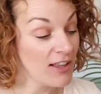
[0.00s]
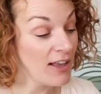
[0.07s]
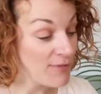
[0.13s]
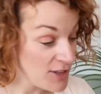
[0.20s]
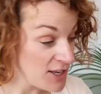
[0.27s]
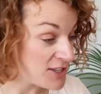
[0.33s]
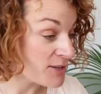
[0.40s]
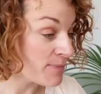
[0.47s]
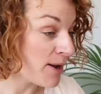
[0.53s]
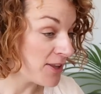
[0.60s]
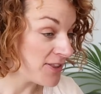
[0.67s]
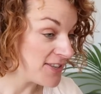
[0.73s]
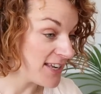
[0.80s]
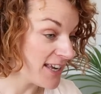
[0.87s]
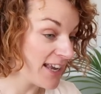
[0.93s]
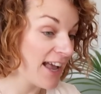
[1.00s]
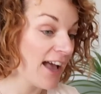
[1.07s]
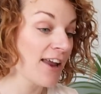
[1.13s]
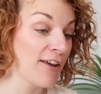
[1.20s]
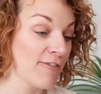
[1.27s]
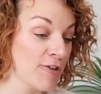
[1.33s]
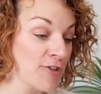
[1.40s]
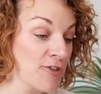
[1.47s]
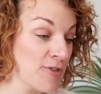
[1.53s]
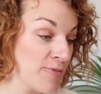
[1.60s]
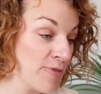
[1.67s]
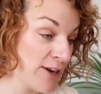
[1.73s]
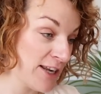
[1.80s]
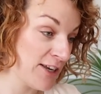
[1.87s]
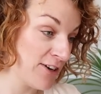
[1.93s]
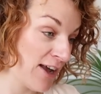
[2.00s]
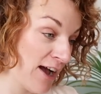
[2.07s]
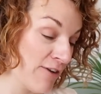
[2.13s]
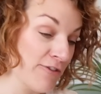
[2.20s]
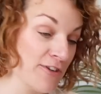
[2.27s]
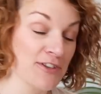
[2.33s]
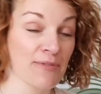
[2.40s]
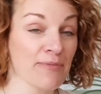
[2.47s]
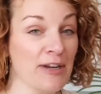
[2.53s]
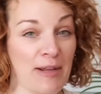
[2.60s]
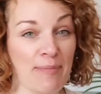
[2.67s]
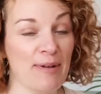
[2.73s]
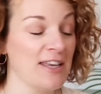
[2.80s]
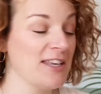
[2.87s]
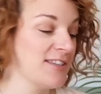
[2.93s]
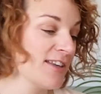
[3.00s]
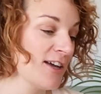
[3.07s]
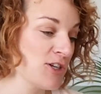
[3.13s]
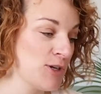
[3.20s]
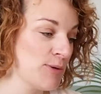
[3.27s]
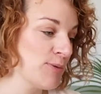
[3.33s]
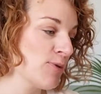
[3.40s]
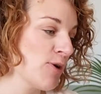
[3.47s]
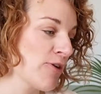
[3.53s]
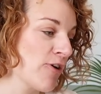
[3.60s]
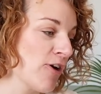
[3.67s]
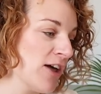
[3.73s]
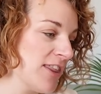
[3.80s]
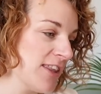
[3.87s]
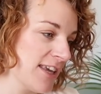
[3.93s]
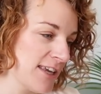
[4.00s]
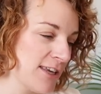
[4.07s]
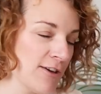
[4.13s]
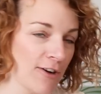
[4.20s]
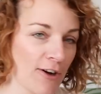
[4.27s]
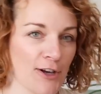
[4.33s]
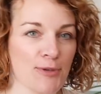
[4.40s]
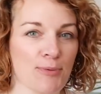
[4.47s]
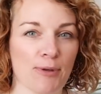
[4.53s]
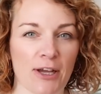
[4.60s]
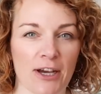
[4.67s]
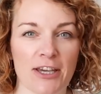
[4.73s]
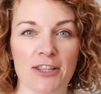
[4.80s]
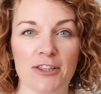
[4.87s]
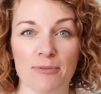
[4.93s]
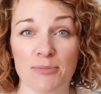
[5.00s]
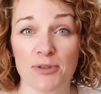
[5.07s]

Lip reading: I've done some hunting and I've got some really good outfits. I'm really pleased actually with what I've got. I think you guys will like them.